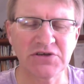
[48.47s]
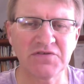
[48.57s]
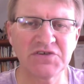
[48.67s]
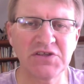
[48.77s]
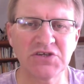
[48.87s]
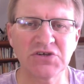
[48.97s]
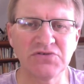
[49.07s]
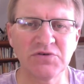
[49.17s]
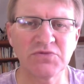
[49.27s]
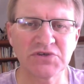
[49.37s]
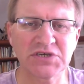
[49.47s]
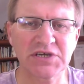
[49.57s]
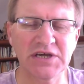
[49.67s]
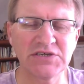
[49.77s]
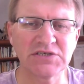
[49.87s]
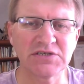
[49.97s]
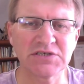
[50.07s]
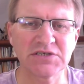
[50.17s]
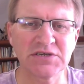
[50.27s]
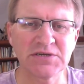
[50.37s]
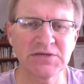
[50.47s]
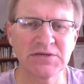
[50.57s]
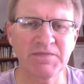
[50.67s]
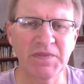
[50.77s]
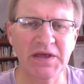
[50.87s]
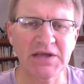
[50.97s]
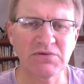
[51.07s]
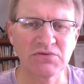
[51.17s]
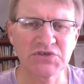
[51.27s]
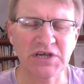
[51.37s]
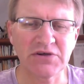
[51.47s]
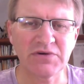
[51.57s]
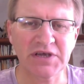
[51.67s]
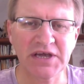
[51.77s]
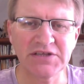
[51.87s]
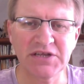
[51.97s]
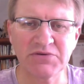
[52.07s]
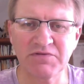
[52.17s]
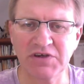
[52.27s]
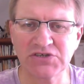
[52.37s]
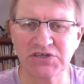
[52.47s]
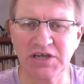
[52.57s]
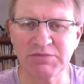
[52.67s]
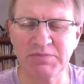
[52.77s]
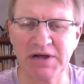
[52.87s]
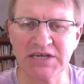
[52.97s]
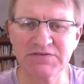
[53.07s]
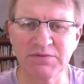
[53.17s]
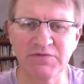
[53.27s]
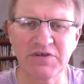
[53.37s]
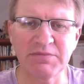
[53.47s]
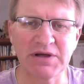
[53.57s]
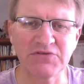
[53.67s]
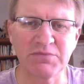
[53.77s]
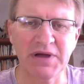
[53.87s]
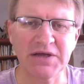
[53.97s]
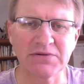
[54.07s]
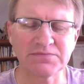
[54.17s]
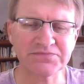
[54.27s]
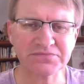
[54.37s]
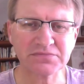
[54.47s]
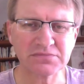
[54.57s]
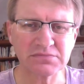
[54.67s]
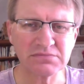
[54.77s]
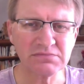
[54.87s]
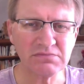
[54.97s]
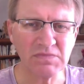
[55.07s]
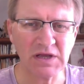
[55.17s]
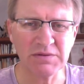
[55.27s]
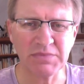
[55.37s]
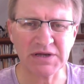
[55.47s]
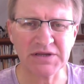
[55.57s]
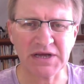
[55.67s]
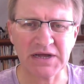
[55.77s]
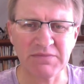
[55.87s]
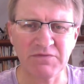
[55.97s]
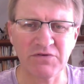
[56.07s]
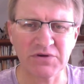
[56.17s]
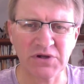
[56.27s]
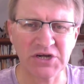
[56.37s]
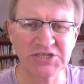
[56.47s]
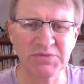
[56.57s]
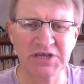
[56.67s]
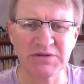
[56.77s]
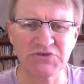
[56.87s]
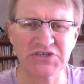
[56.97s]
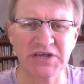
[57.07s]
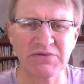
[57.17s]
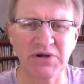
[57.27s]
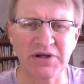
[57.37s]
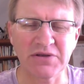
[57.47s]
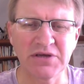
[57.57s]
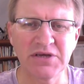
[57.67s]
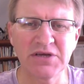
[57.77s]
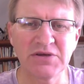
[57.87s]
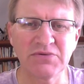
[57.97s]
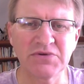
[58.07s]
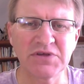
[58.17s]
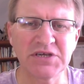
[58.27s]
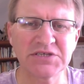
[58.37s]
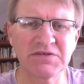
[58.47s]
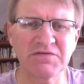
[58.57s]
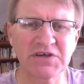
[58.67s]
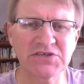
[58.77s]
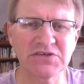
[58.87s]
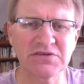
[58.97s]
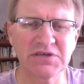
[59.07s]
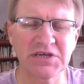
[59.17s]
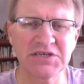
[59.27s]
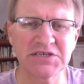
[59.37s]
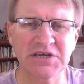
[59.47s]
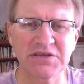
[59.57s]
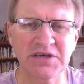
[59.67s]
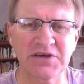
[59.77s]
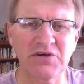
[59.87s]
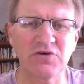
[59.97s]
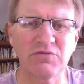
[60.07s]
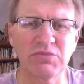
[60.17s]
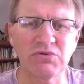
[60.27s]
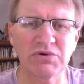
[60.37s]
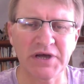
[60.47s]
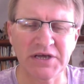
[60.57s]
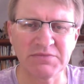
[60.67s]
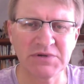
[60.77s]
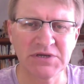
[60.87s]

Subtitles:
I've seen this on numerous occasions. And also, a Candida infection can be passed from female to male. But for a guy to become sterile with the yeast infection is another whole ball game.